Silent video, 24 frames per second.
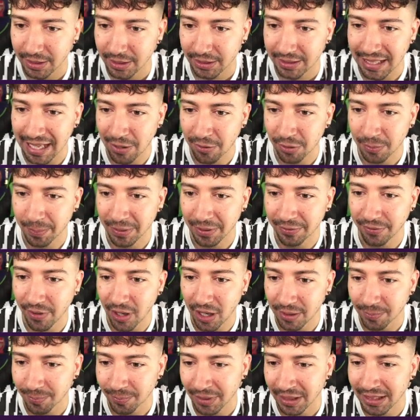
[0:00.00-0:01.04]
That would be
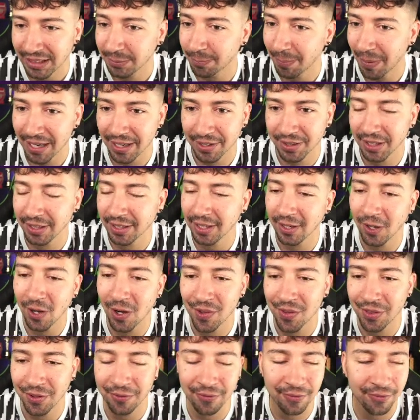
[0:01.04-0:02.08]
fine. He's better than a lot
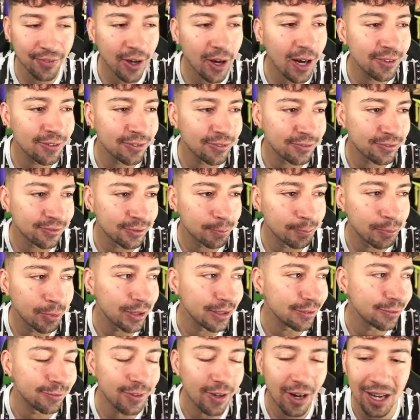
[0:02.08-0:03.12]
of the
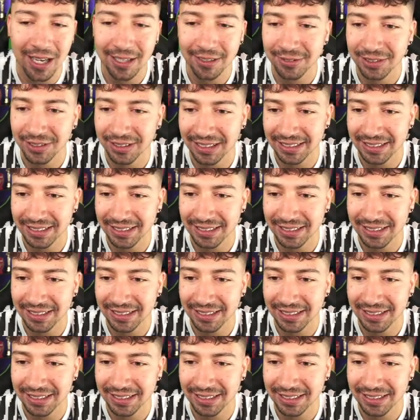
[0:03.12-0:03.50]
5.5s,